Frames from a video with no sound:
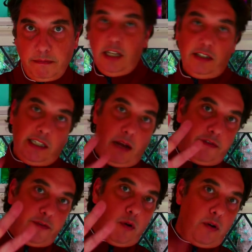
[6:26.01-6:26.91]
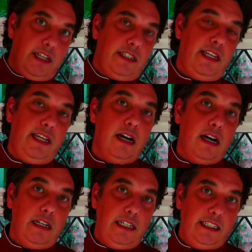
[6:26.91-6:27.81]
So step 4 is the
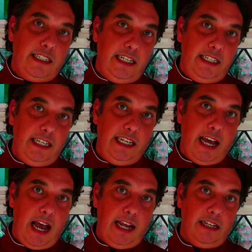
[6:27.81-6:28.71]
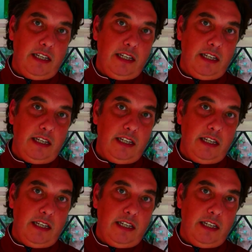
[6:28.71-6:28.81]
early CTA.